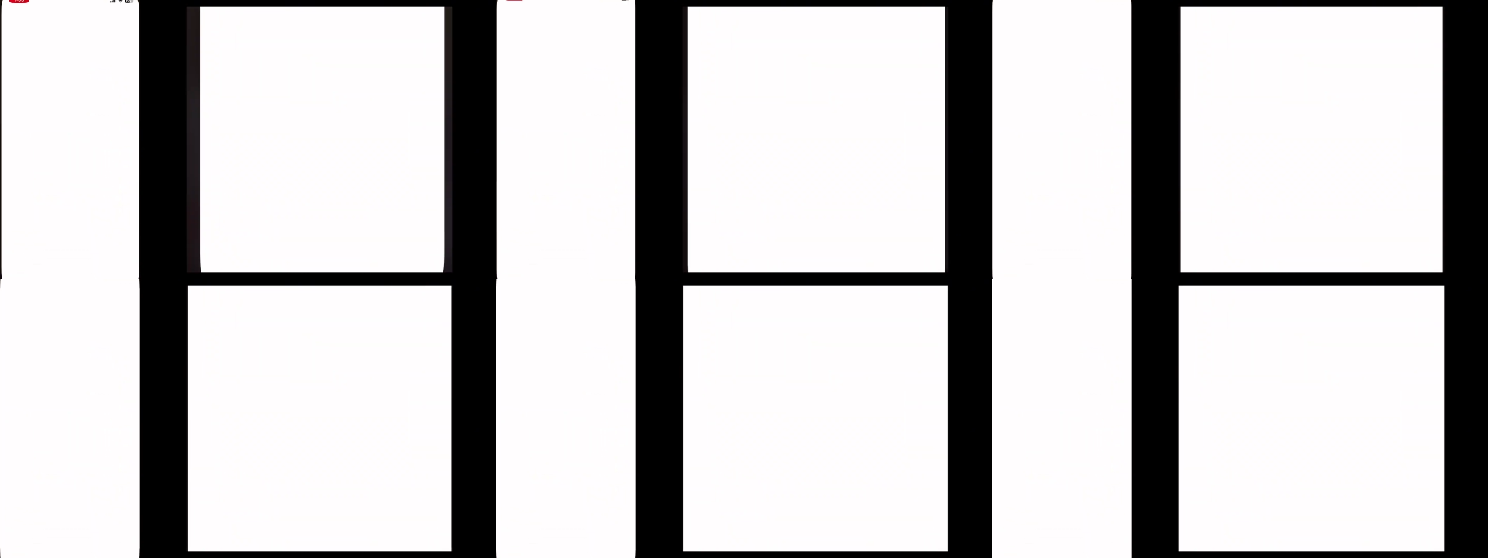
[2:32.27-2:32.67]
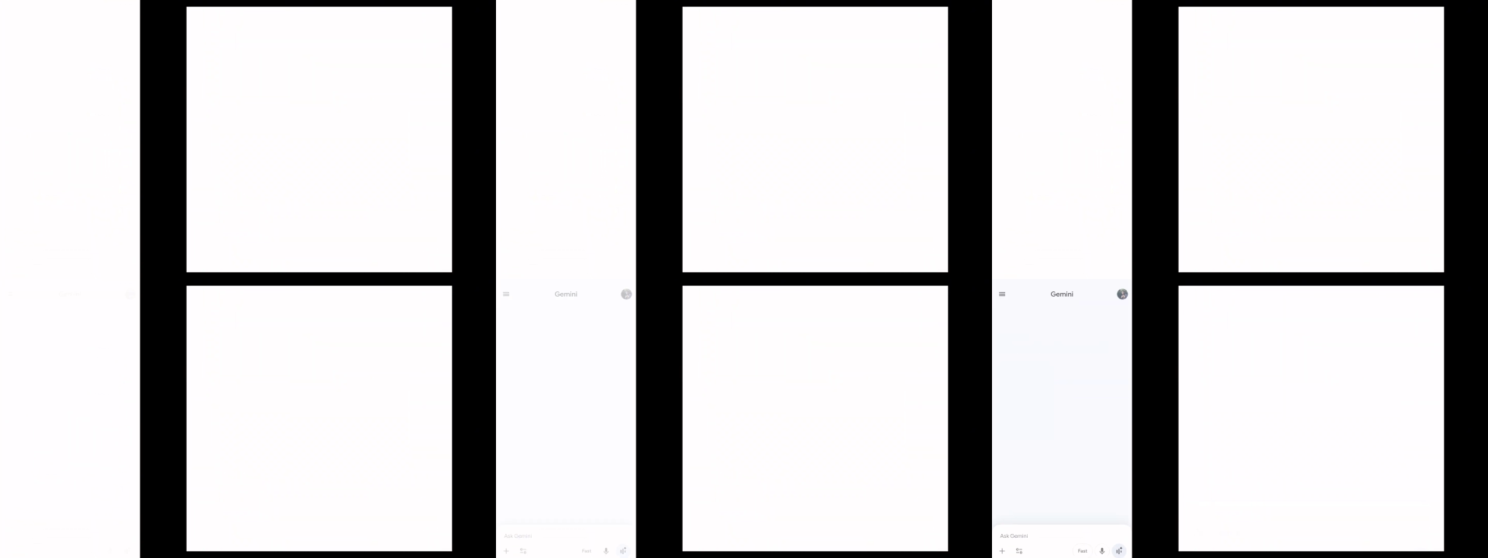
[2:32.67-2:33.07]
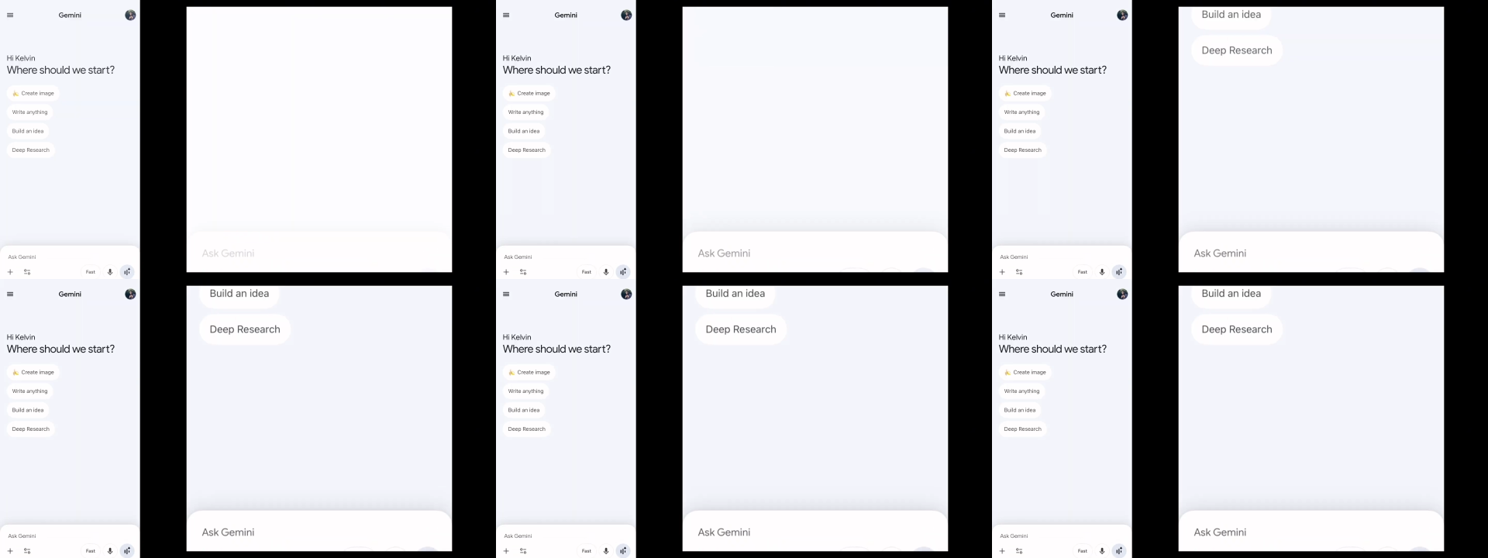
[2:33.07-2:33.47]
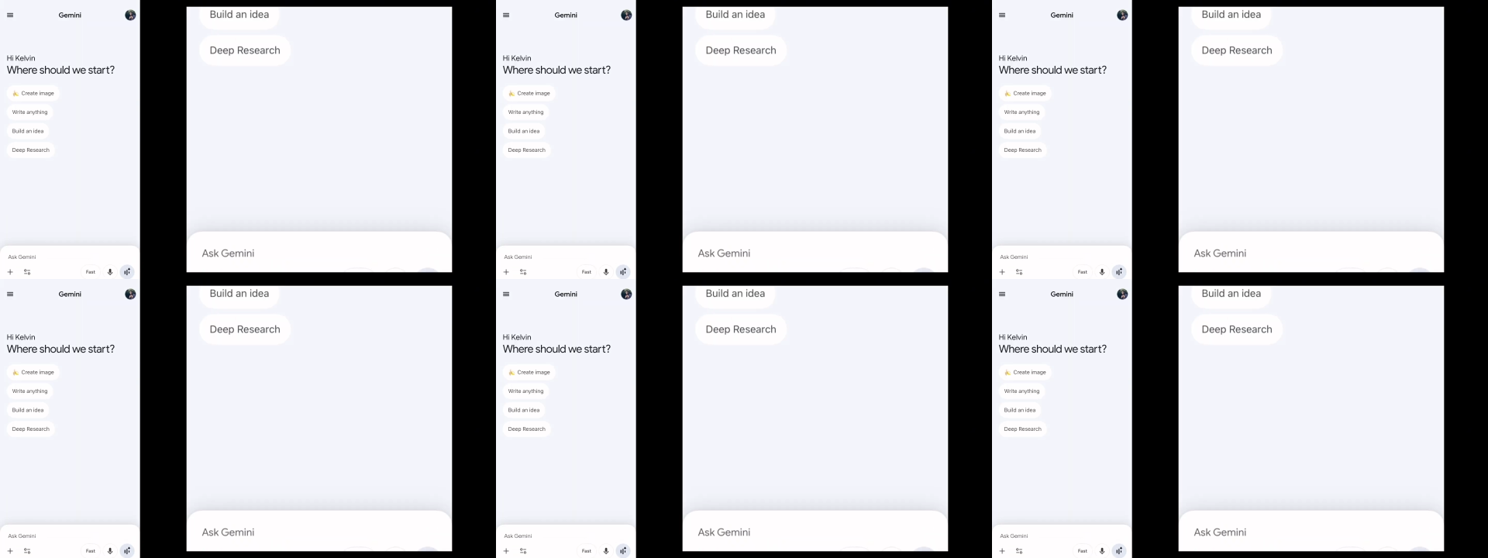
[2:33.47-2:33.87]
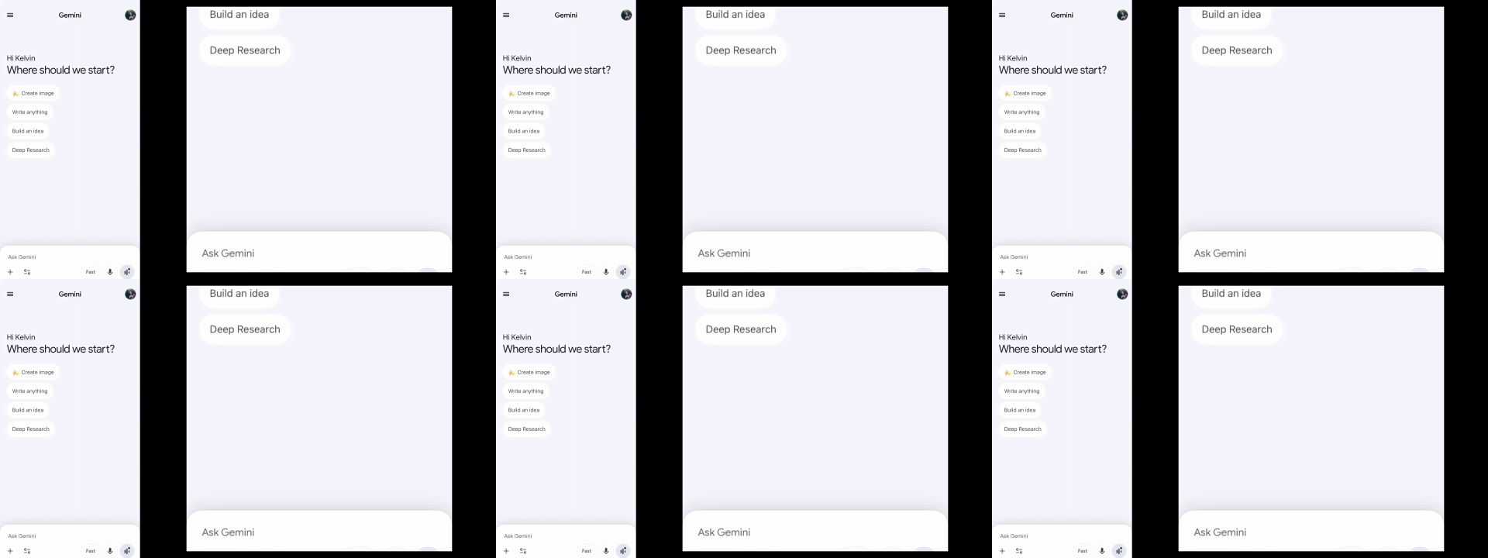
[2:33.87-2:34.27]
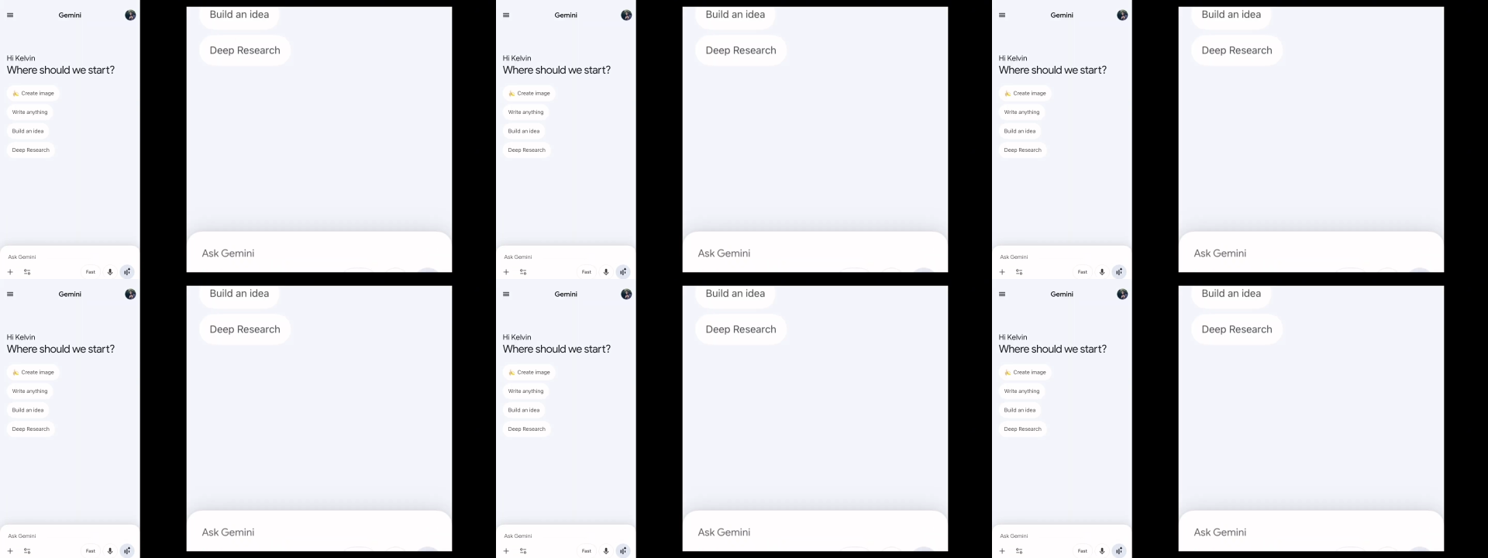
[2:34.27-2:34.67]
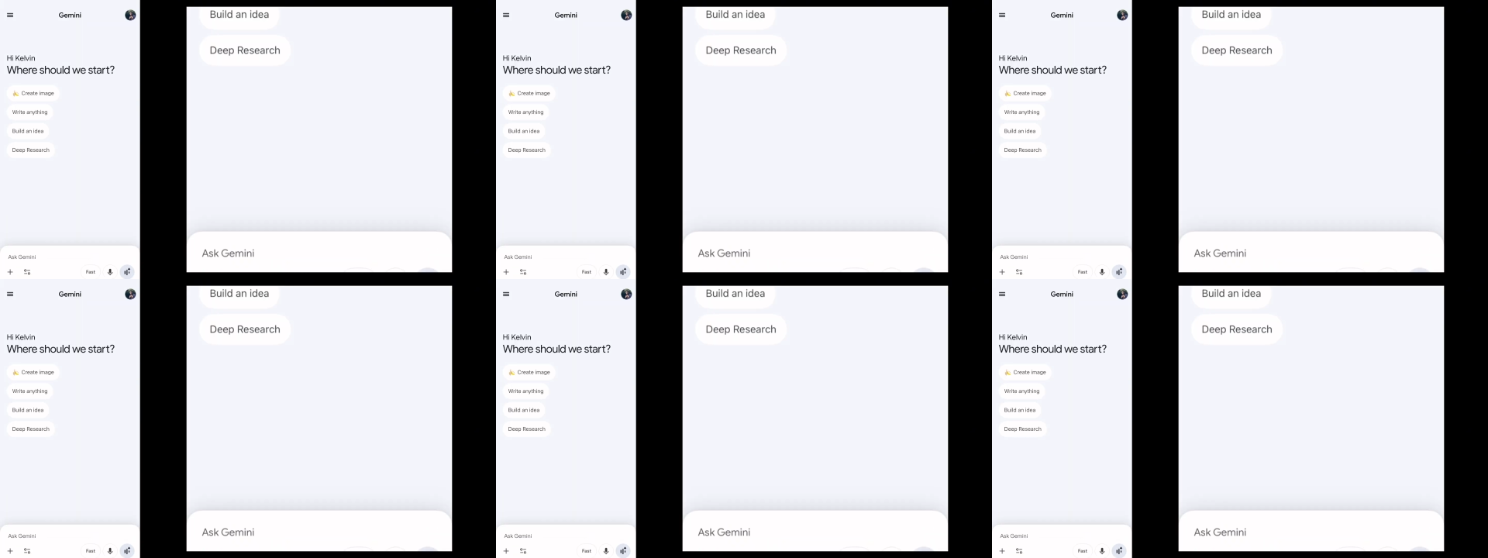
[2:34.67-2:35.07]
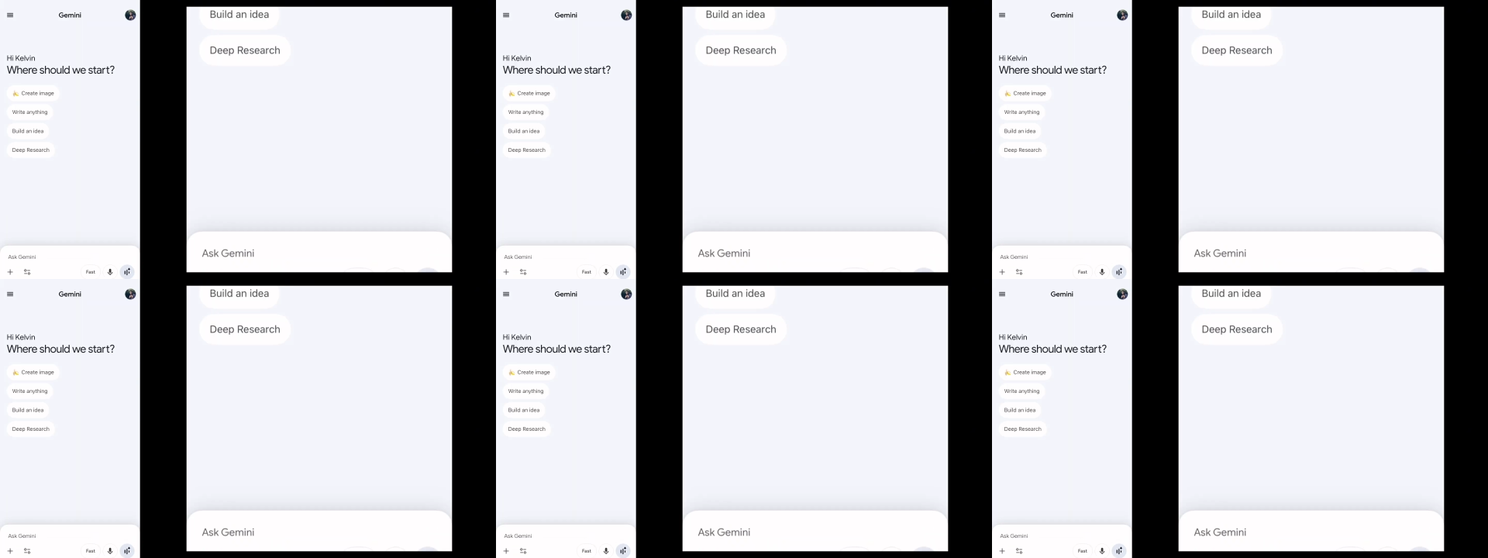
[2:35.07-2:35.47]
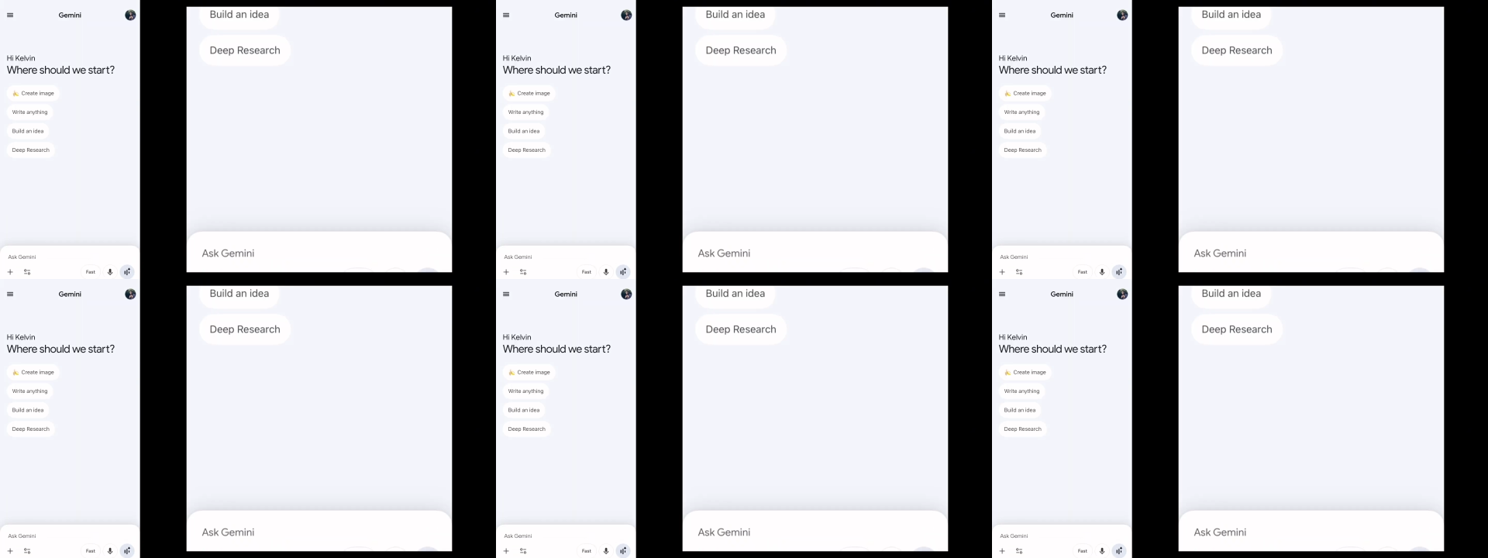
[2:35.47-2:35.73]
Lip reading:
(no speaker visible)